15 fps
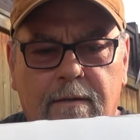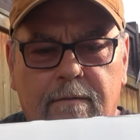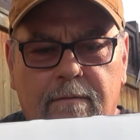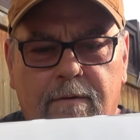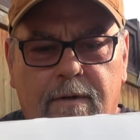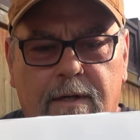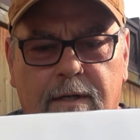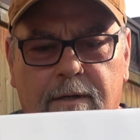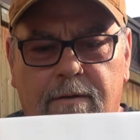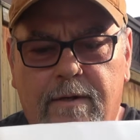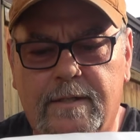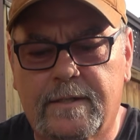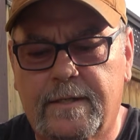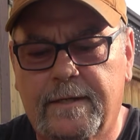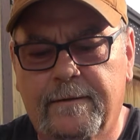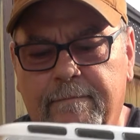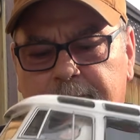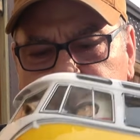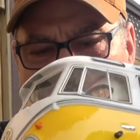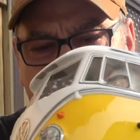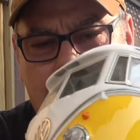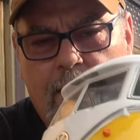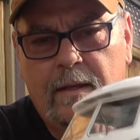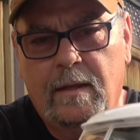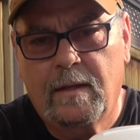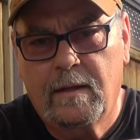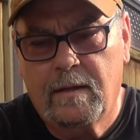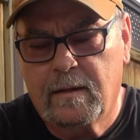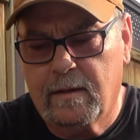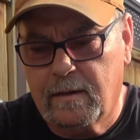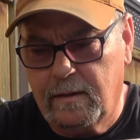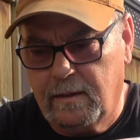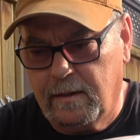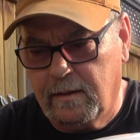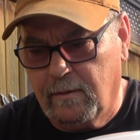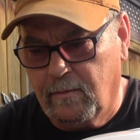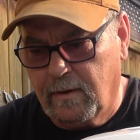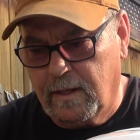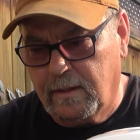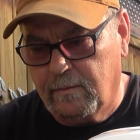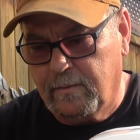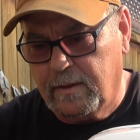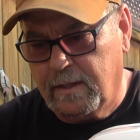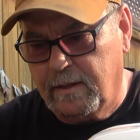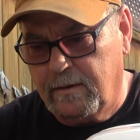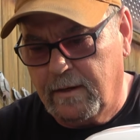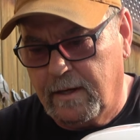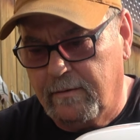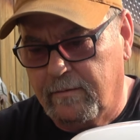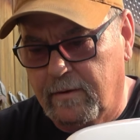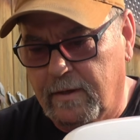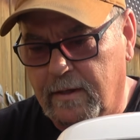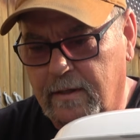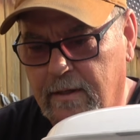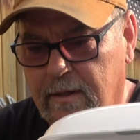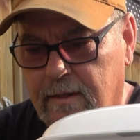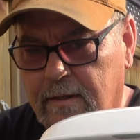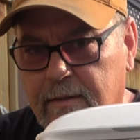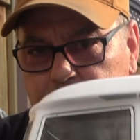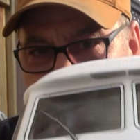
Very interesting. Got our little wild wheelie driver in there,